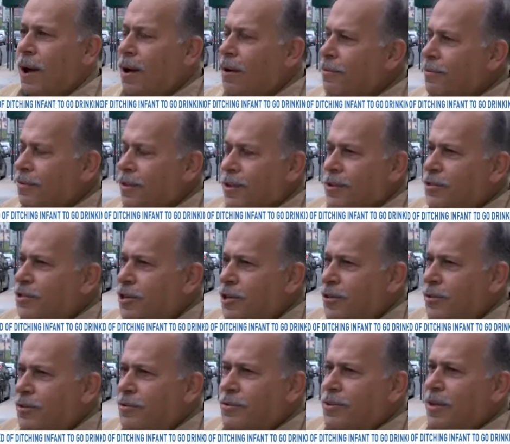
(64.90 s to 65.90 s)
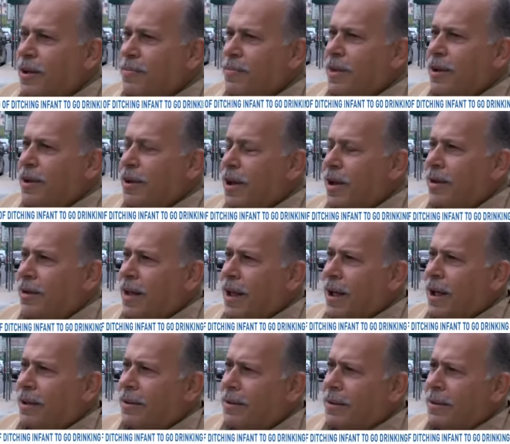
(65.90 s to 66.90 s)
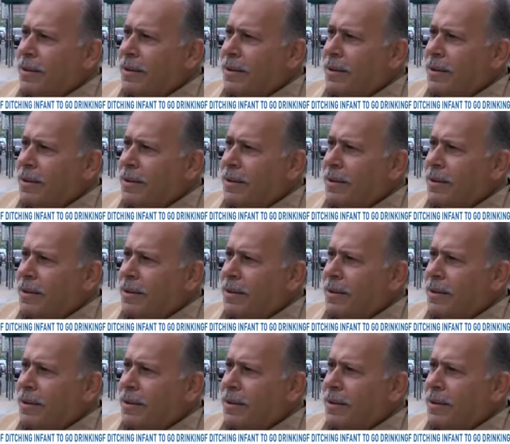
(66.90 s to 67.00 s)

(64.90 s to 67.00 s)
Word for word: How did she do something like that?